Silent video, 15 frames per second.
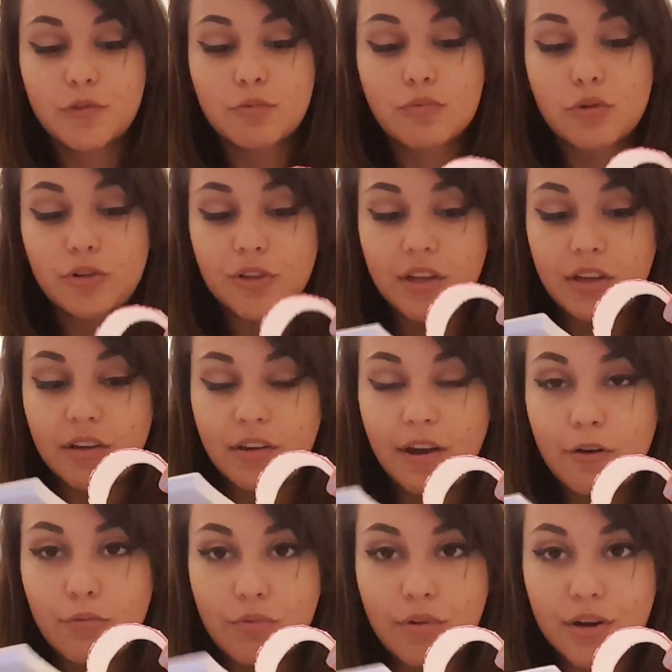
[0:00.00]

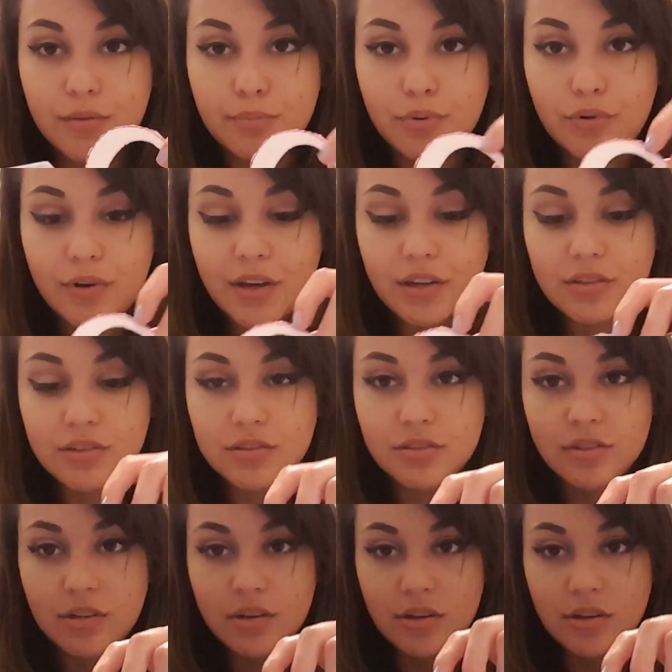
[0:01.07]
rolling at one point